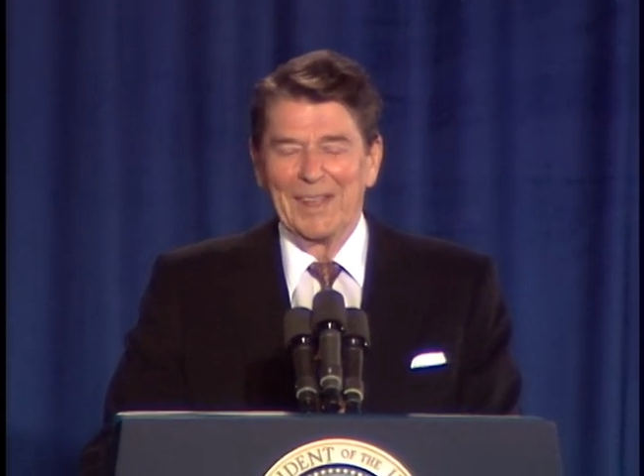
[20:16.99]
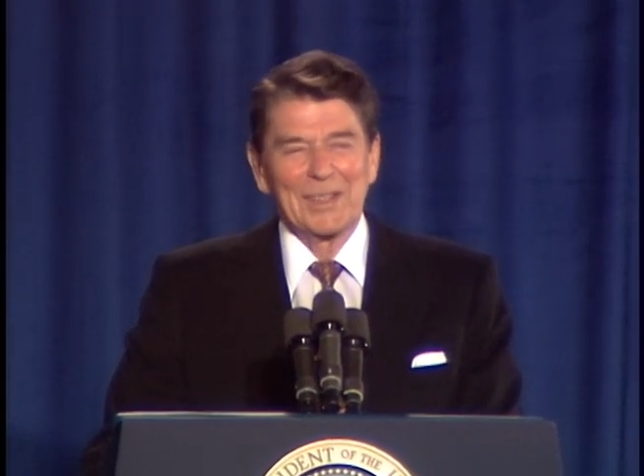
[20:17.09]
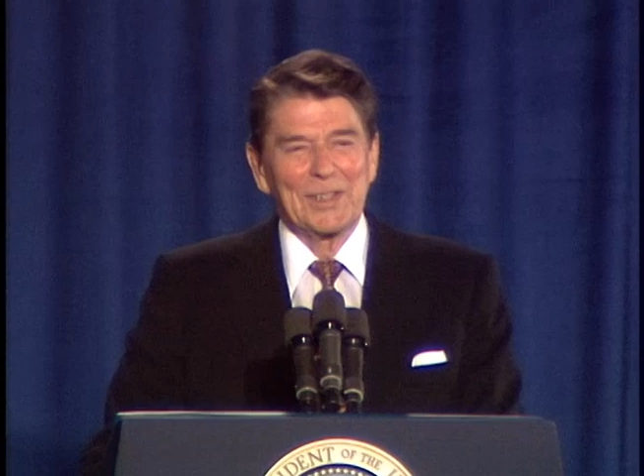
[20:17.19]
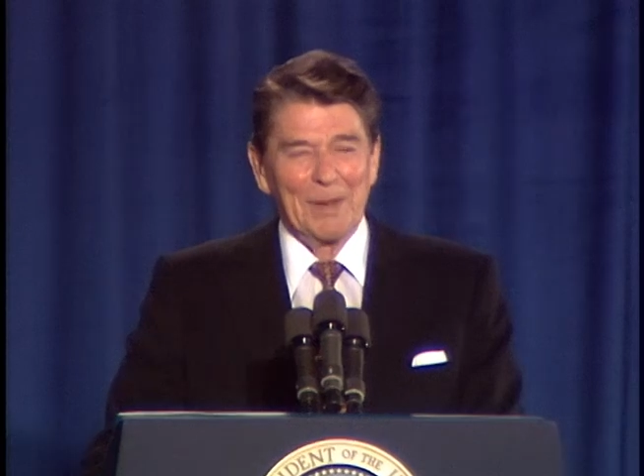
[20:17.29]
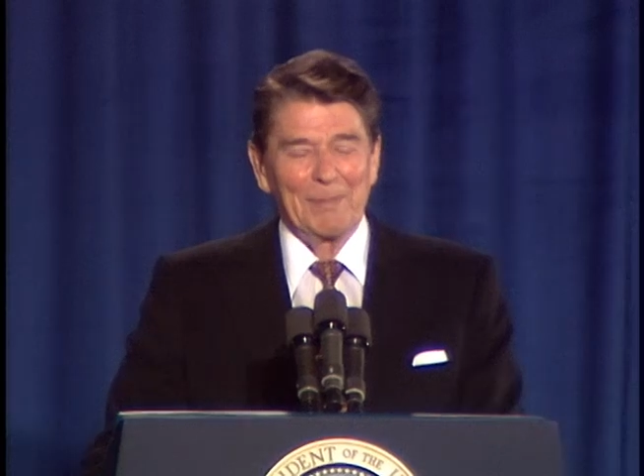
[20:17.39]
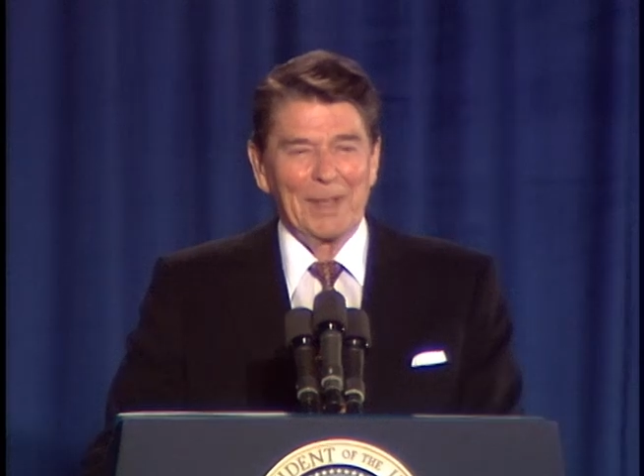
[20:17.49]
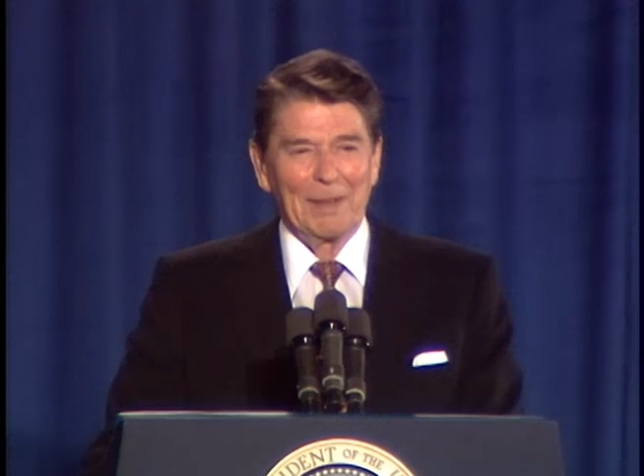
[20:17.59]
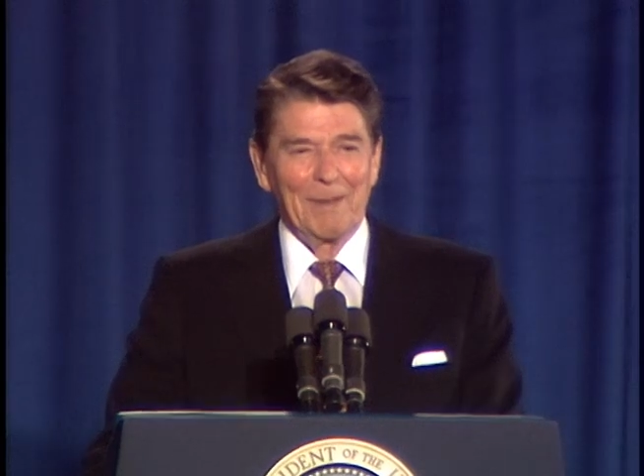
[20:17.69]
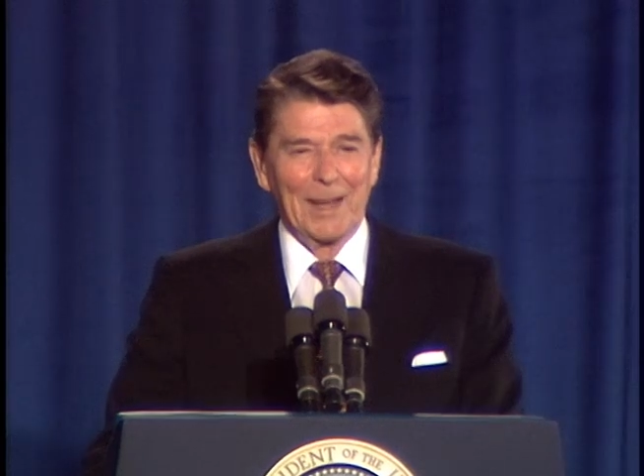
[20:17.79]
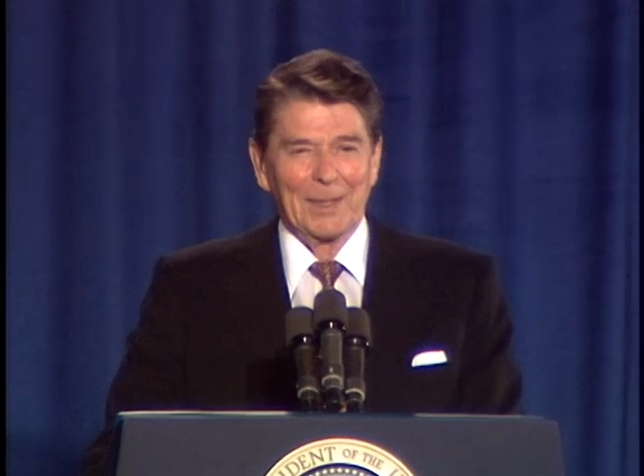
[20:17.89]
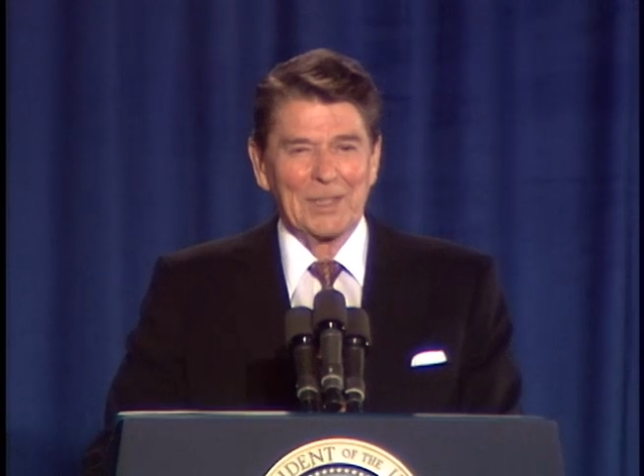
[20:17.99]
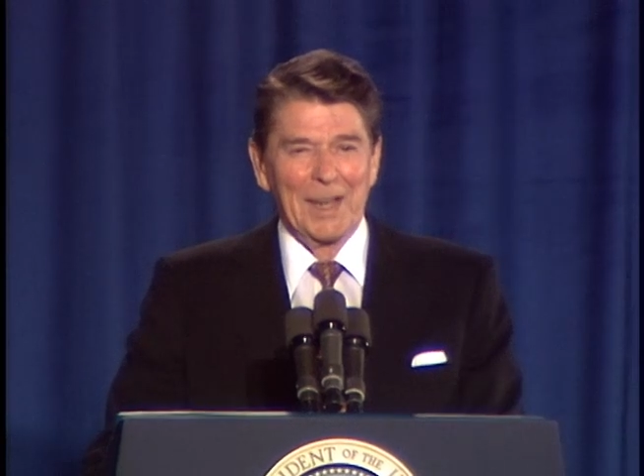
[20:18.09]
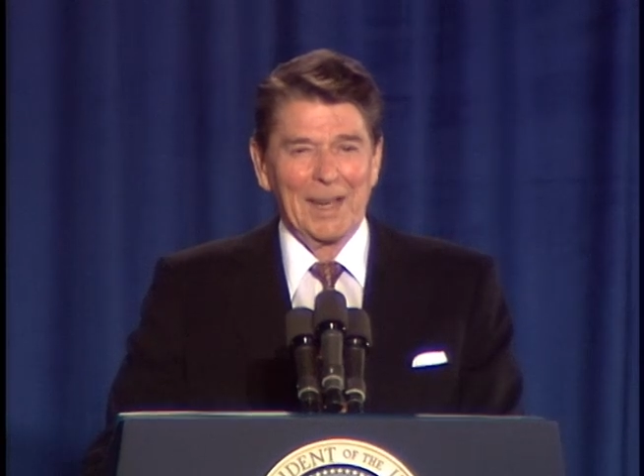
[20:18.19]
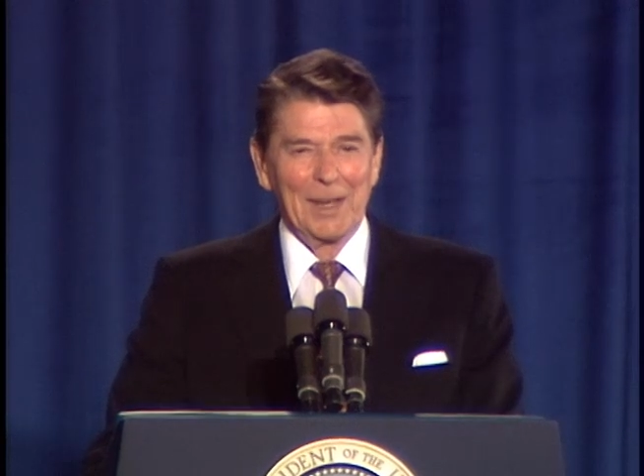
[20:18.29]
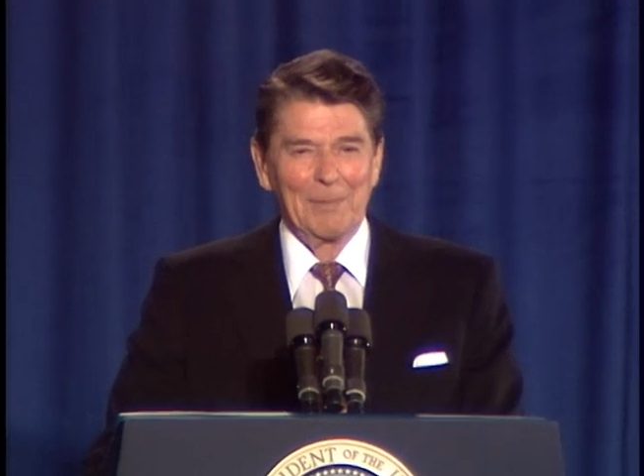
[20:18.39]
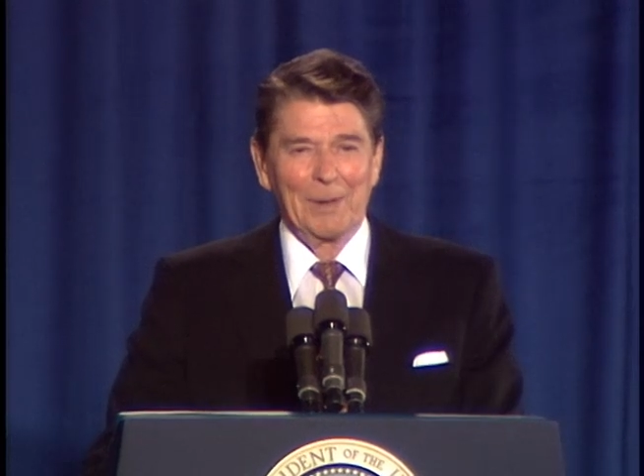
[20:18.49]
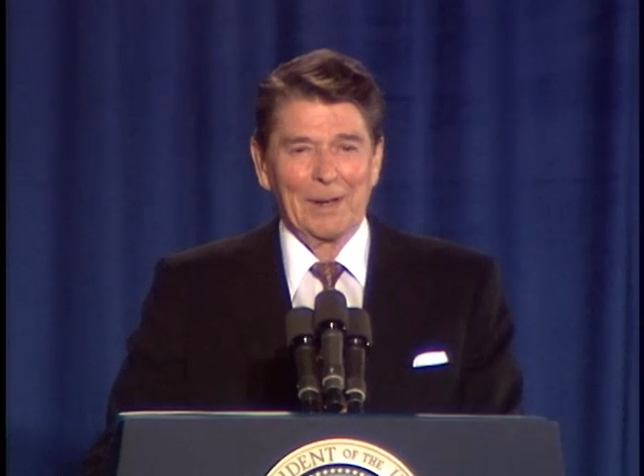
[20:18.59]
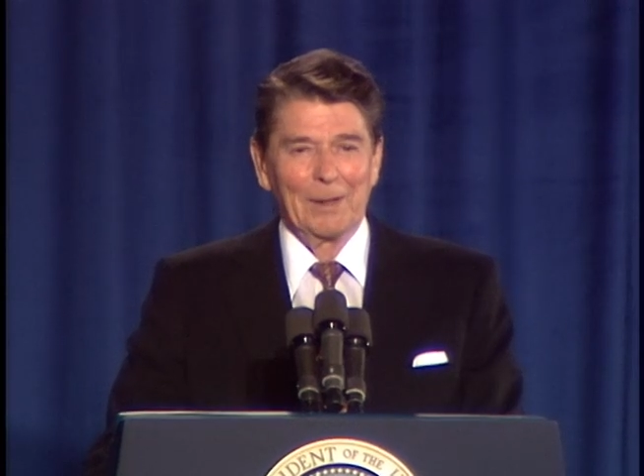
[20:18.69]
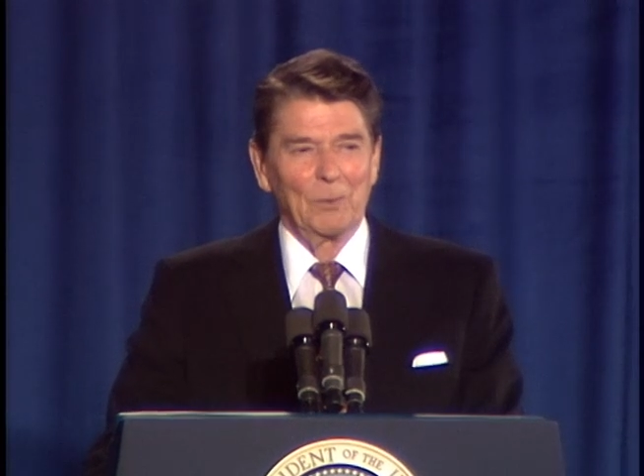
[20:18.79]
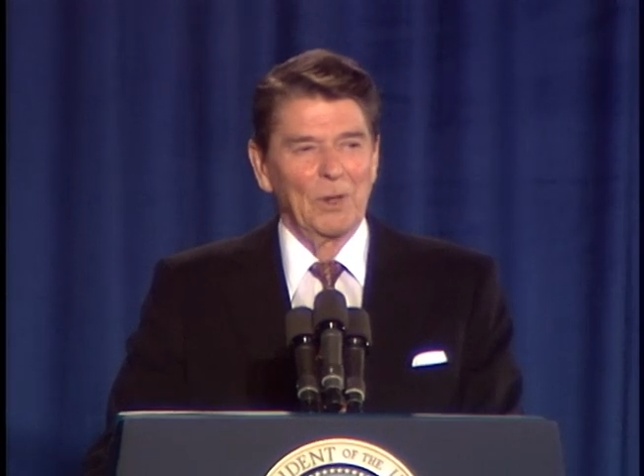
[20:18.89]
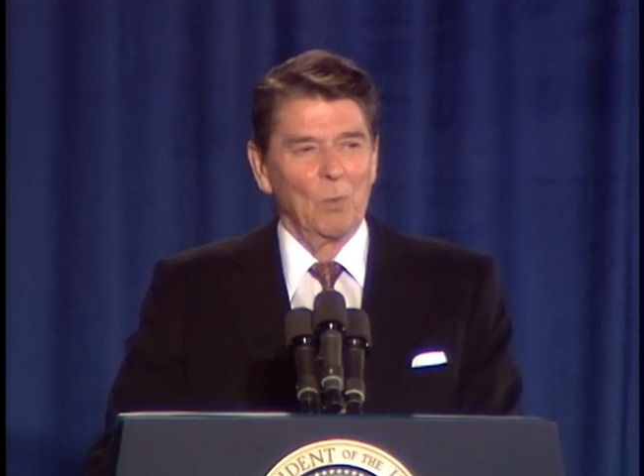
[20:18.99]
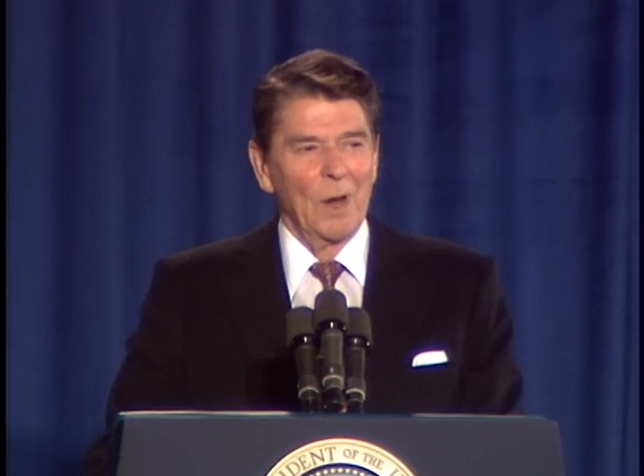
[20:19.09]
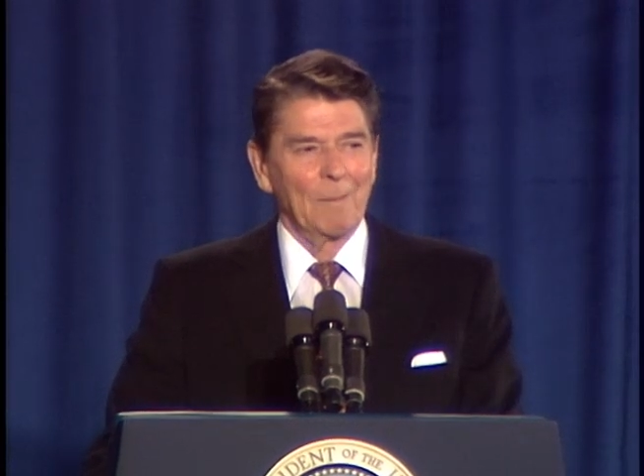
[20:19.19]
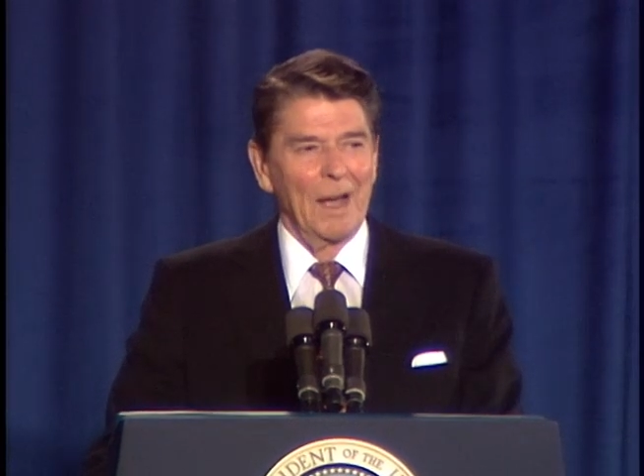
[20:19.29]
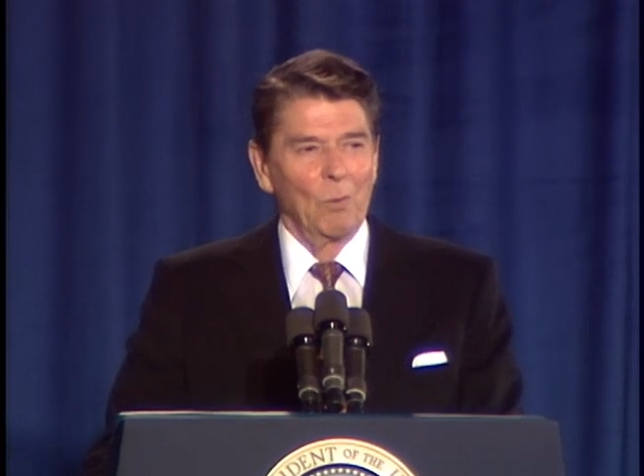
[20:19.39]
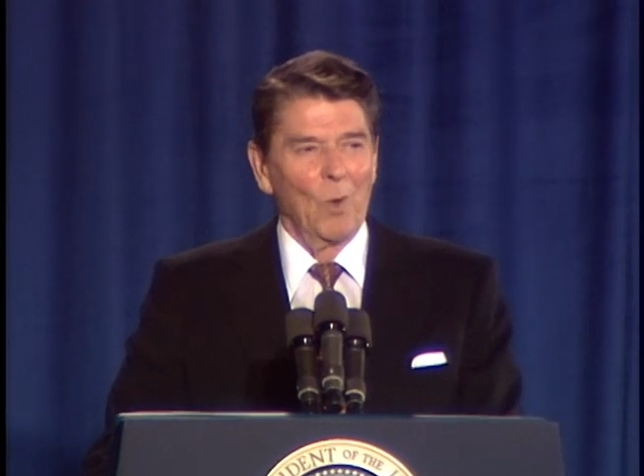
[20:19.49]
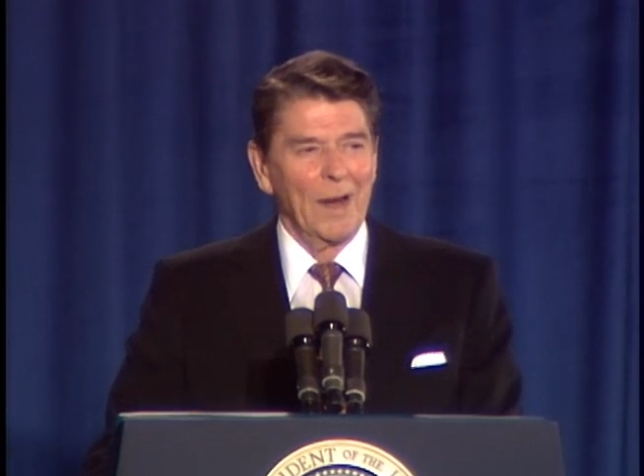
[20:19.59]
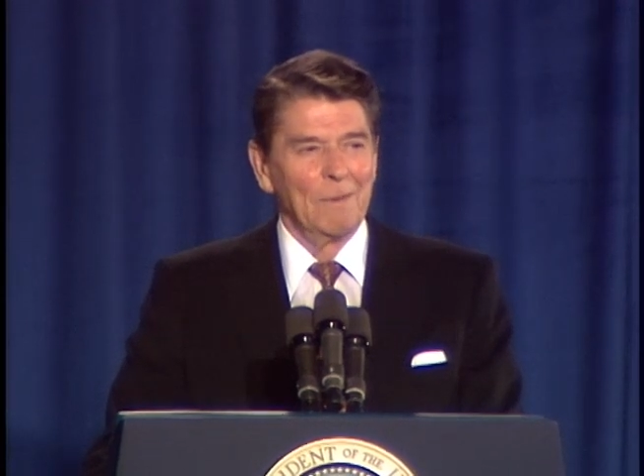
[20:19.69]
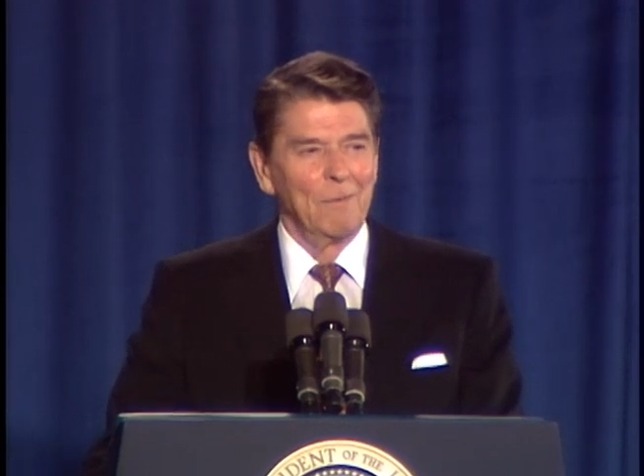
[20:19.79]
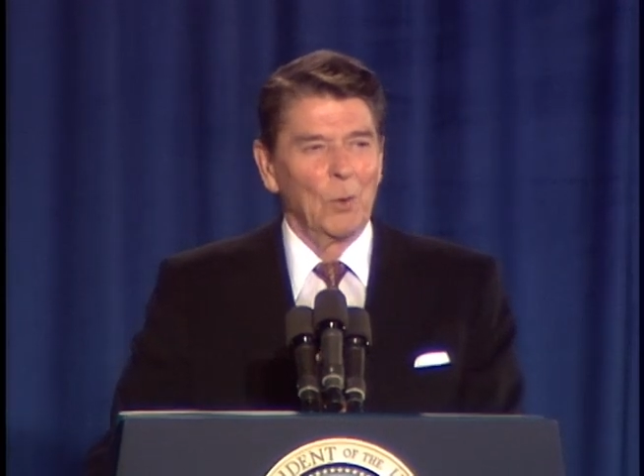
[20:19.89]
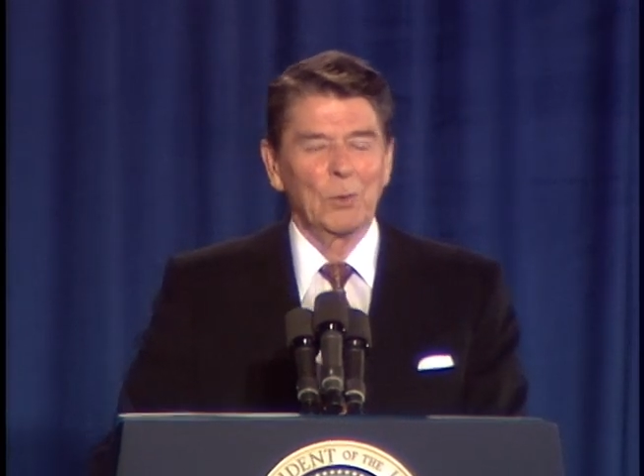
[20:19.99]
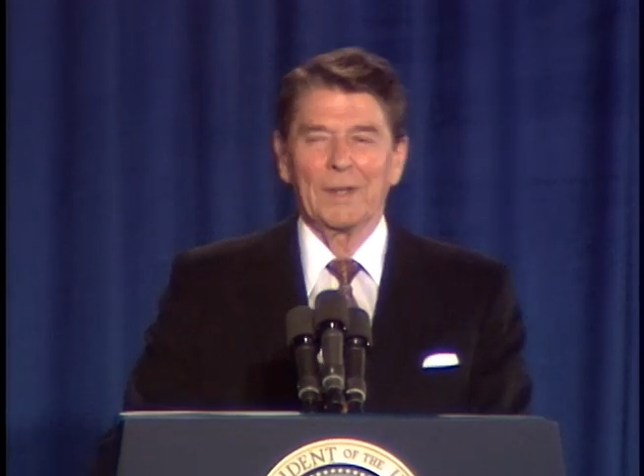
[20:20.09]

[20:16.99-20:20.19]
something if I could stand up here and we'd won by one vote